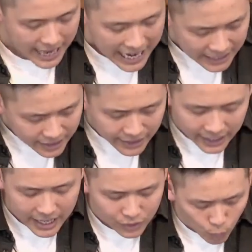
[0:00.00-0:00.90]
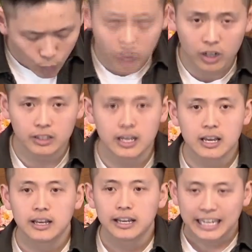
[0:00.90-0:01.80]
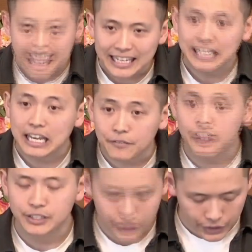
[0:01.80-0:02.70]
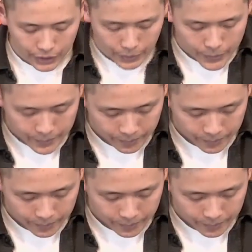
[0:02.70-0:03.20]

Anything in the world, he can give it to you.